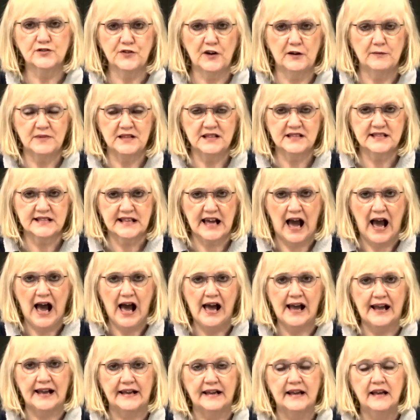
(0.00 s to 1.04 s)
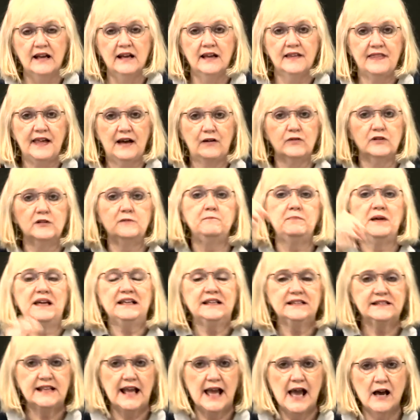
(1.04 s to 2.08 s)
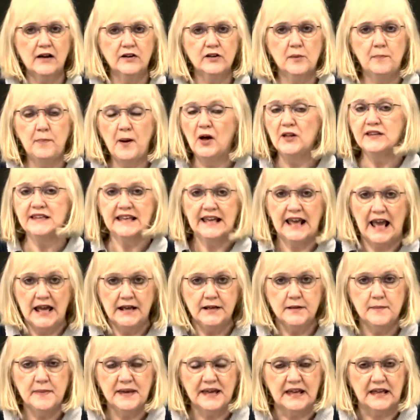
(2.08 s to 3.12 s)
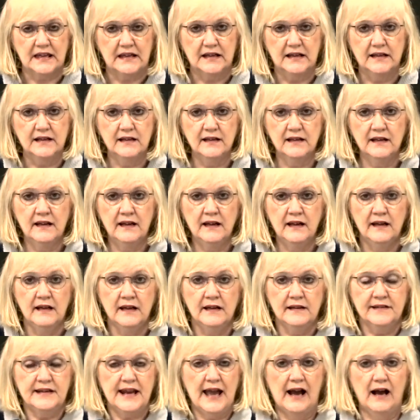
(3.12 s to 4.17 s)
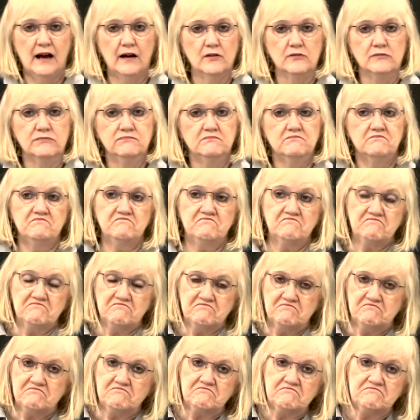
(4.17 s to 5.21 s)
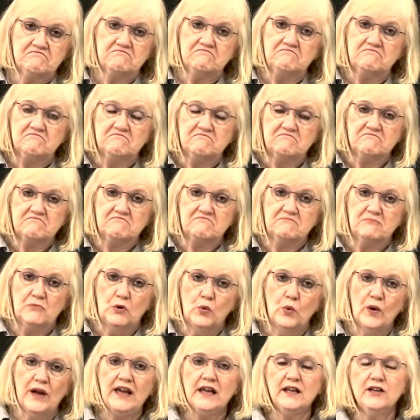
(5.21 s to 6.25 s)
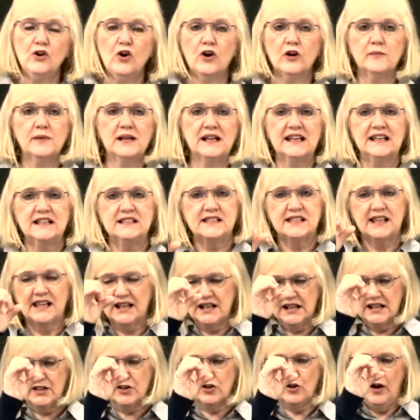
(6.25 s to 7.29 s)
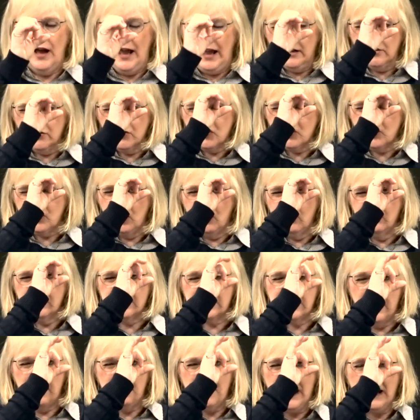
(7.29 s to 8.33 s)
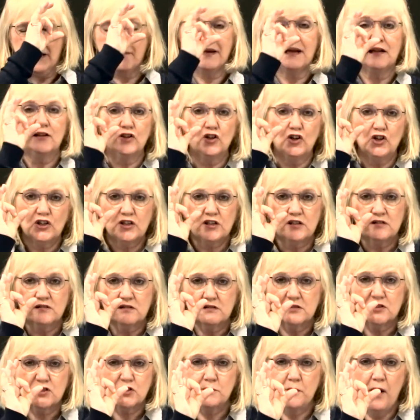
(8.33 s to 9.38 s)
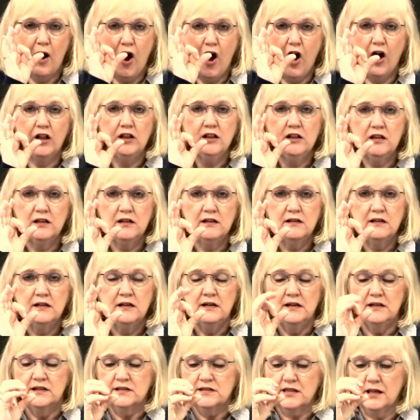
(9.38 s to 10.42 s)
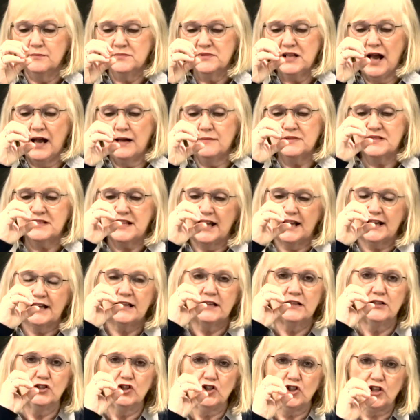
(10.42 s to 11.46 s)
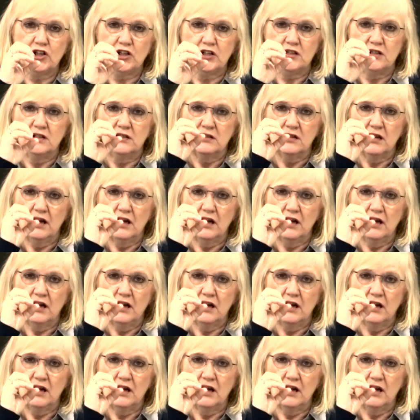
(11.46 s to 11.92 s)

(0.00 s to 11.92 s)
from the sky that would beat down upon the enemy. Now, we normally see little hailstones that maybe look small. Sometimes they can look